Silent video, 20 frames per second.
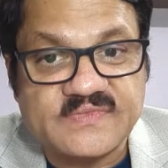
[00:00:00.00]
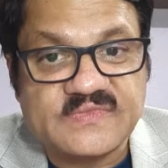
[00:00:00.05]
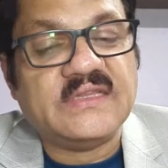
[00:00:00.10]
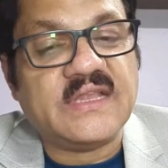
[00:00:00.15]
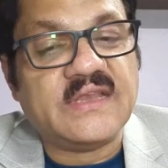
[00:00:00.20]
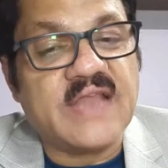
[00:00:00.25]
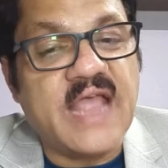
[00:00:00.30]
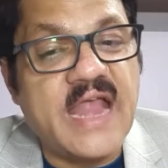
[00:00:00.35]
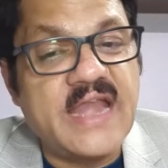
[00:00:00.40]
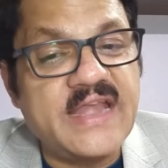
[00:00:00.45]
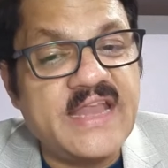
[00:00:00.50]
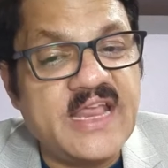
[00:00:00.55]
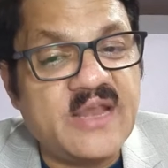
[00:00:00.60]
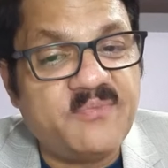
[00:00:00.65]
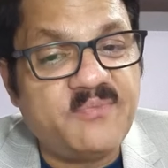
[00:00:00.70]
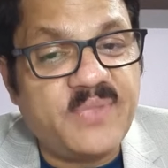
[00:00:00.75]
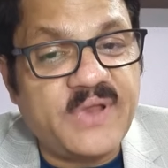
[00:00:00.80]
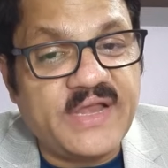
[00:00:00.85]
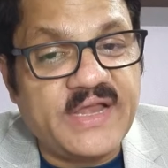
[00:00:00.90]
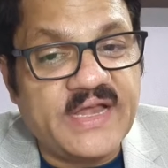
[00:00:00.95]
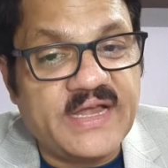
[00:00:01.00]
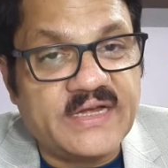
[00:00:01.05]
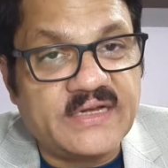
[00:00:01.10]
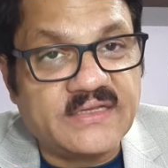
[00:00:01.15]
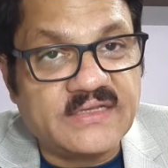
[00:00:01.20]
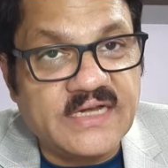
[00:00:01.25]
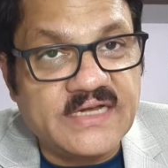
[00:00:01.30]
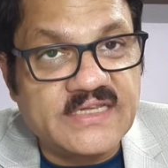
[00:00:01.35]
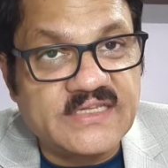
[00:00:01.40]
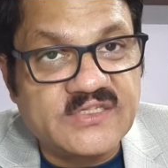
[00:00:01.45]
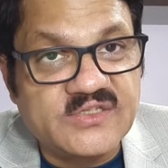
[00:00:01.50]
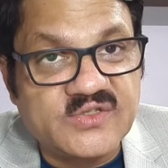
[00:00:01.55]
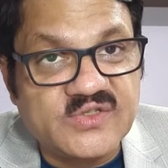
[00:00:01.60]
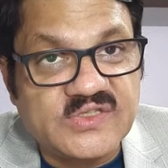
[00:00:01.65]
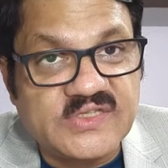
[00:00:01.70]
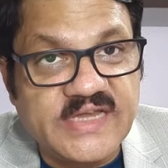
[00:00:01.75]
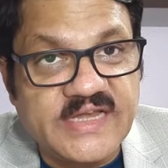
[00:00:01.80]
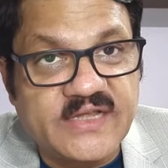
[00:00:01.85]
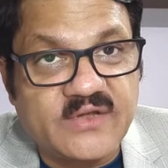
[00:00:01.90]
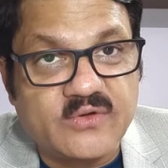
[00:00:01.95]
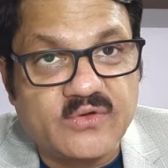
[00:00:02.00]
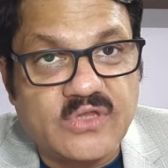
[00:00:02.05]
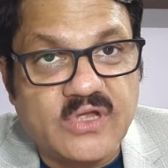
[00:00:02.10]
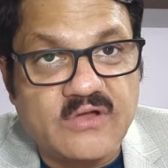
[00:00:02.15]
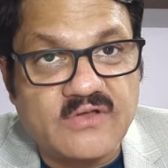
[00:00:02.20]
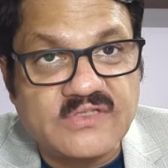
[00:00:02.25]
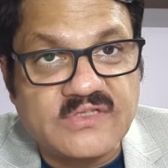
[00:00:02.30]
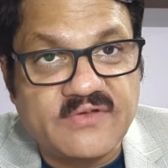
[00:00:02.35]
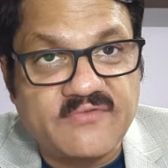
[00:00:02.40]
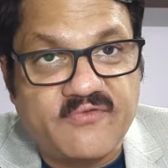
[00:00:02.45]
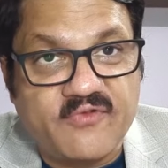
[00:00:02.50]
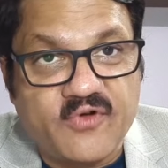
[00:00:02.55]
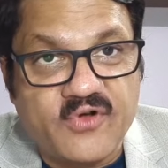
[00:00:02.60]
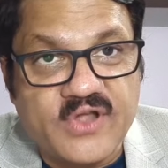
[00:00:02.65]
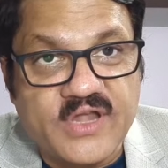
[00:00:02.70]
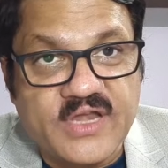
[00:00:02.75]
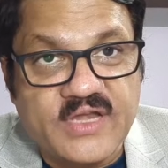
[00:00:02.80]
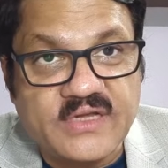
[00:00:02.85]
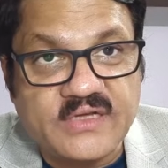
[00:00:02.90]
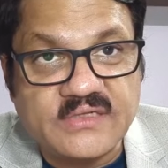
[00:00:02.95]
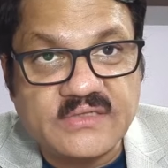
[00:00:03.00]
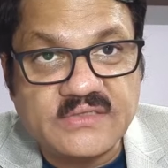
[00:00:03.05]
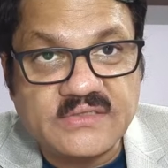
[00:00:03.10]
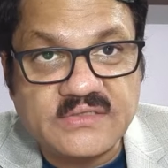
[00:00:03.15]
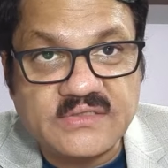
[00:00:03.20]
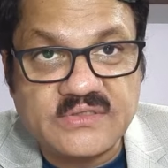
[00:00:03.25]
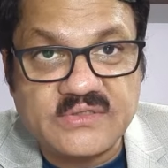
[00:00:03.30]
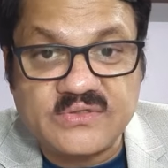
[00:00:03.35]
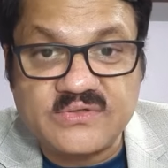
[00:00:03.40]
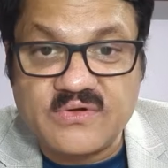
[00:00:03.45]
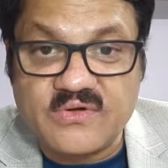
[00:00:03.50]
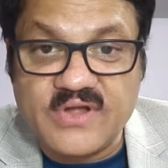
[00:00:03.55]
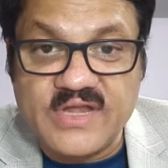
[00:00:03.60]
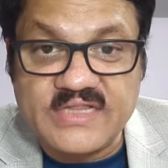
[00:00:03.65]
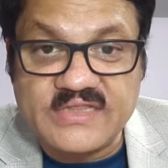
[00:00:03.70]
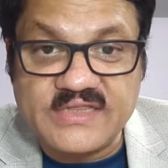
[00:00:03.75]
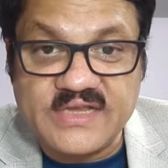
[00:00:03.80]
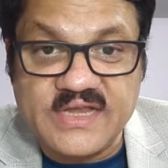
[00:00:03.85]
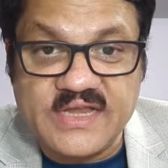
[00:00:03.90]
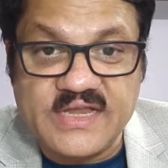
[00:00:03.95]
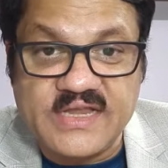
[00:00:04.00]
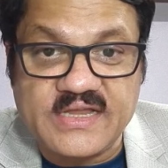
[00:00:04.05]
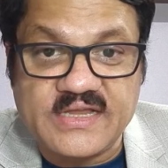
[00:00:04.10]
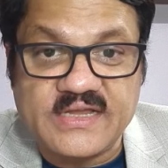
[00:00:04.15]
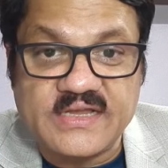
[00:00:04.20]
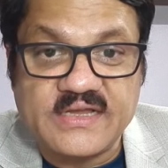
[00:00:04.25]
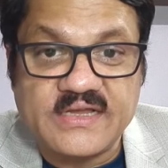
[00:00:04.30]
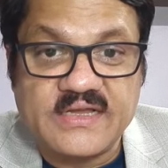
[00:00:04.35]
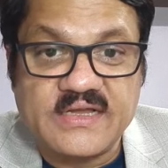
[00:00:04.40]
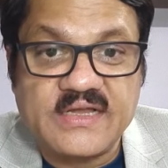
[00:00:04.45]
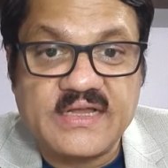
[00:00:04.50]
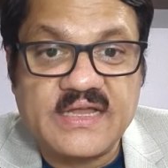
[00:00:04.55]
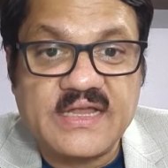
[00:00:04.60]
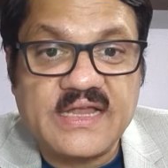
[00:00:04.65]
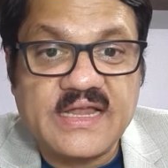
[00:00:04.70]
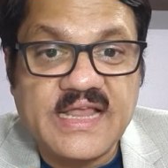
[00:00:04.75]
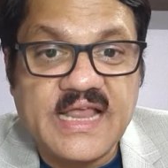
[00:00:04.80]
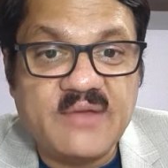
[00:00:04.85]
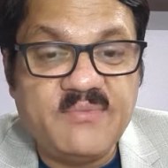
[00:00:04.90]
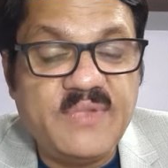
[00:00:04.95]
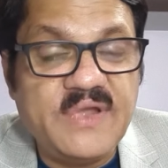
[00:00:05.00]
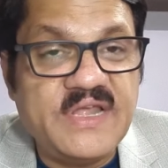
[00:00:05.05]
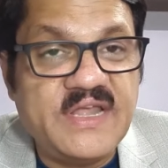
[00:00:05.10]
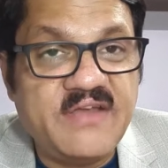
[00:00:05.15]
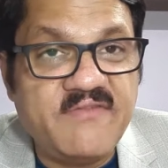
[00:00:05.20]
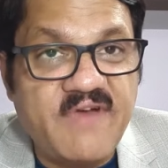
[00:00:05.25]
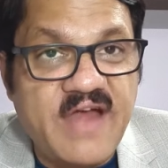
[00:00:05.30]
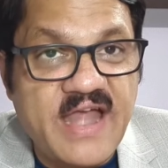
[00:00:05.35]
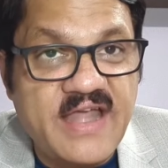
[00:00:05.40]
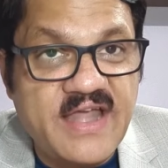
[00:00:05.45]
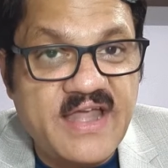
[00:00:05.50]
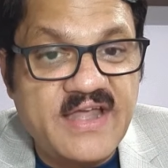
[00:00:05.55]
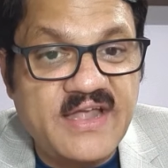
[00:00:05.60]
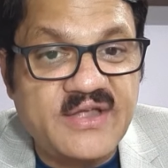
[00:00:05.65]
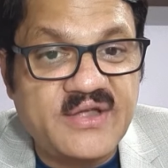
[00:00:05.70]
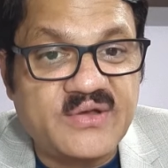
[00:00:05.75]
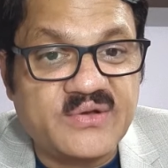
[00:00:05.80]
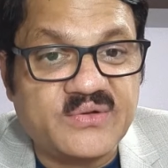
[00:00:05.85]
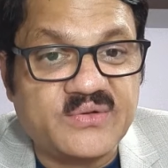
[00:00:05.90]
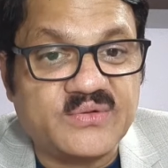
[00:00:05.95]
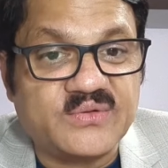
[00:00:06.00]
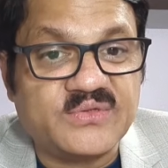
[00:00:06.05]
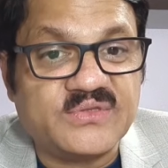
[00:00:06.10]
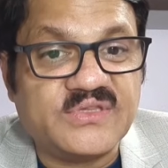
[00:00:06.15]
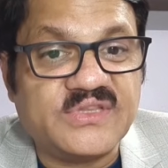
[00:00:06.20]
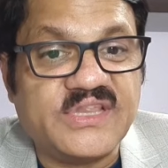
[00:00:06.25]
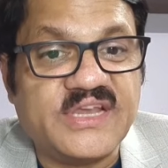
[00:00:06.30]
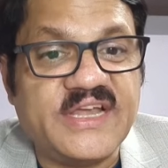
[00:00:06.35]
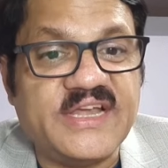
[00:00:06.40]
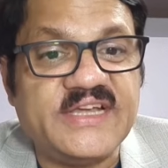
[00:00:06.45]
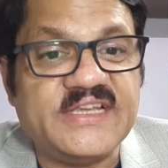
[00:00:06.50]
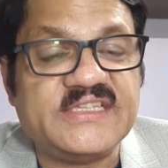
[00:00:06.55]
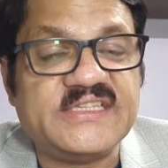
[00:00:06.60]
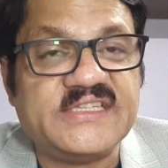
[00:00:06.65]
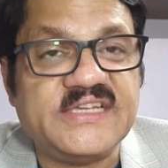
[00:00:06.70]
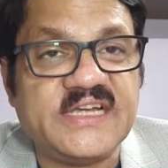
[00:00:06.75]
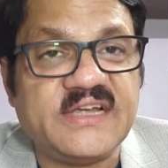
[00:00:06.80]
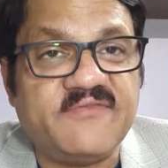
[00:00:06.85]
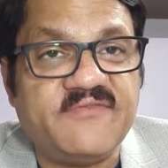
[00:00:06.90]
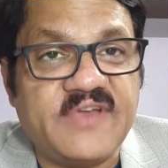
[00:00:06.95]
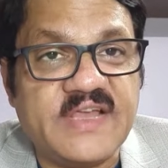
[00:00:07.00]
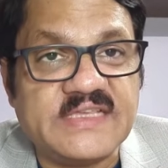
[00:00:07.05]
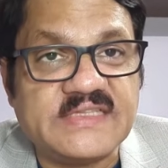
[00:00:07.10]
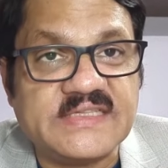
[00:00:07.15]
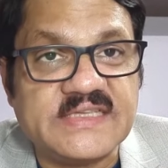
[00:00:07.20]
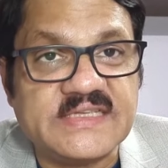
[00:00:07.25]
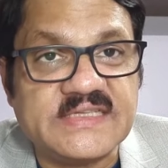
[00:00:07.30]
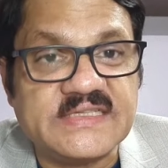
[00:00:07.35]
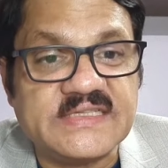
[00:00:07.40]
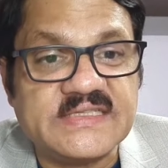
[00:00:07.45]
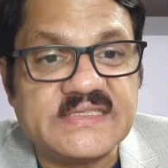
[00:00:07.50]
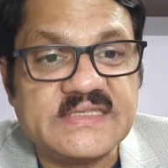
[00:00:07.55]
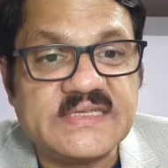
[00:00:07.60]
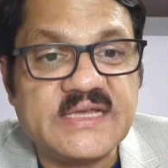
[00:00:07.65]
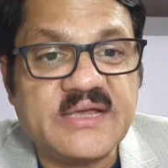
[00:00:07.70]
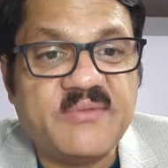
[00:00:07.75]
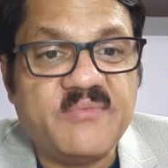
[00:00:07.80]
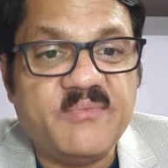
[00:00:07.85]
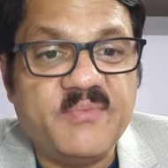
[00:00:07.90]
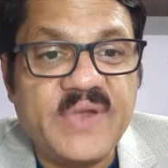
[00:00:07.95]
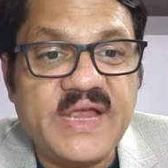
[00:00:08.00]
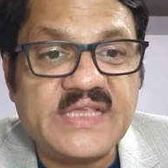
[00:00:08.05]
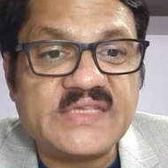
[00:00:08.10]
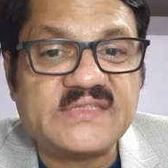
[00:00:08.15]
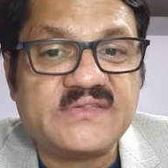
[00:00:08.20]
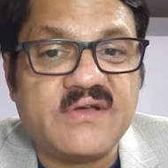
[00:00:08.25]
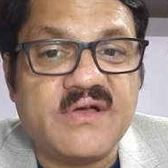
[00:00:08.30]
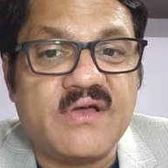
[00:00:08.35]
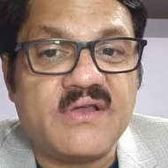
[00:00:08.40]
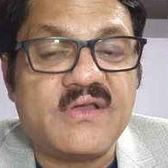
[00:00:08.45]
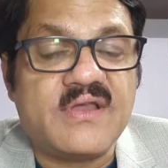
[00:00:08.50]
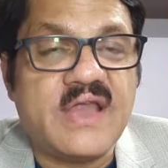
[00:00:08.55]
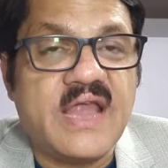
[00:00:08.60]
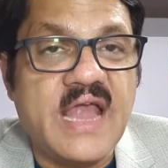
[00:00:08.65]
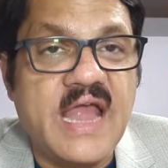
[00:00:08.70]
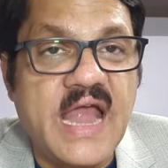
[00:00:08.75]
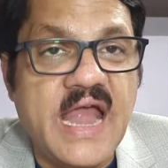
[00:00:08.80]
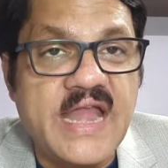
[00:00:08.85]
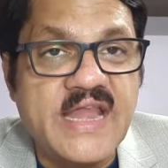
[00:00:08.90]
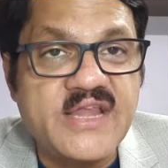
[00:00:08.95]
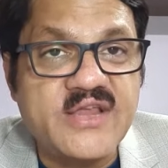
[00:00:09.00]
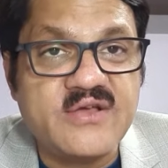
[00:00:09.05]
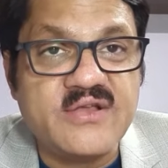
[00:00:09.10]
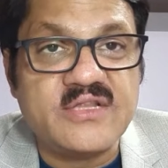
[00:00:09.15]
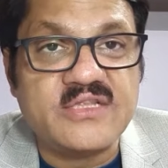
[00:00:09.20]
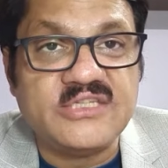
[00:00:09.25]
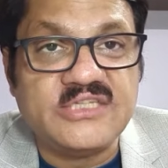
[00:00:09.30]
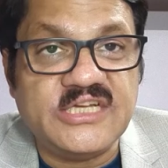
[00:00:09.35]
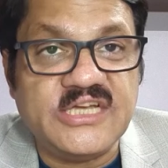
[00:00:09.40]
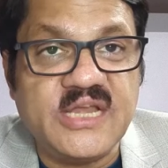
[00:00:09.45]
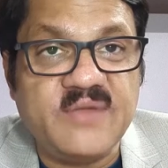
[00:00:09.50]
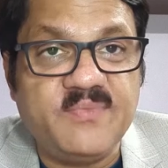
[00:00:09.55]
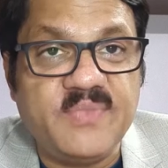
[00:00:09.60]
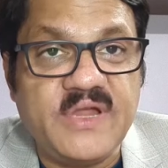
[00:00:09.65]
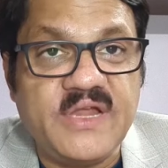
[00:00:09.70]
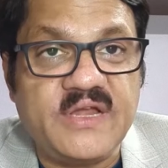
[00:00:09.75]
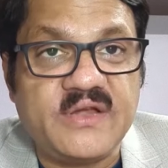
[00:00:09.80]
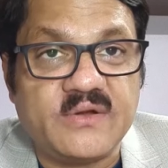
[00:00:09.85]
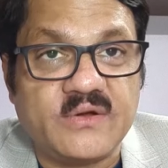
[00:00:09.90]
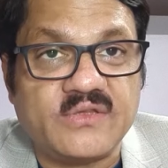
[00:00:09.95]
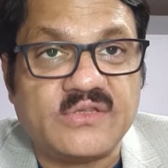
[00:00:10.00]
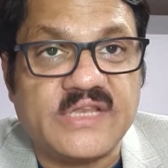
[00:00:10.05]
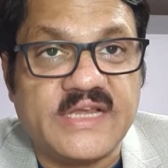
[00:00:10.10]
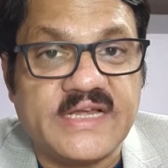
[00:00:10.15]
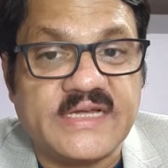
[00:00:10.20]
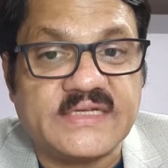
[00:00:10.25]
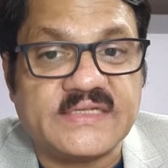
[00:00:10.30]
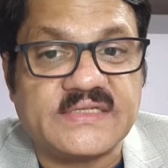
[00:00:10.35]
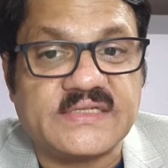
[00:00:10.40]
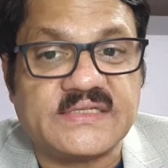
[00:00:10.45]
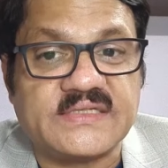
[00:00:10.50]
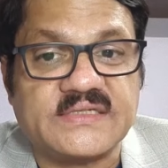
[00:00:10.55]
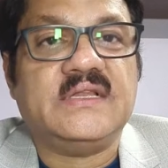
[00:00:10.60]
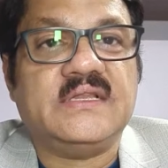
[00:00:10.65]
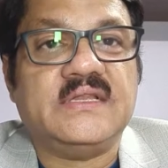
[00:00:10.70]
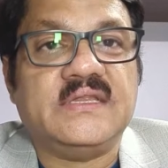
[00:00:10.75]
The 9 year period, that is to say 2014 to 23, can be divided into three distinct phases based on annual GDP growth rates.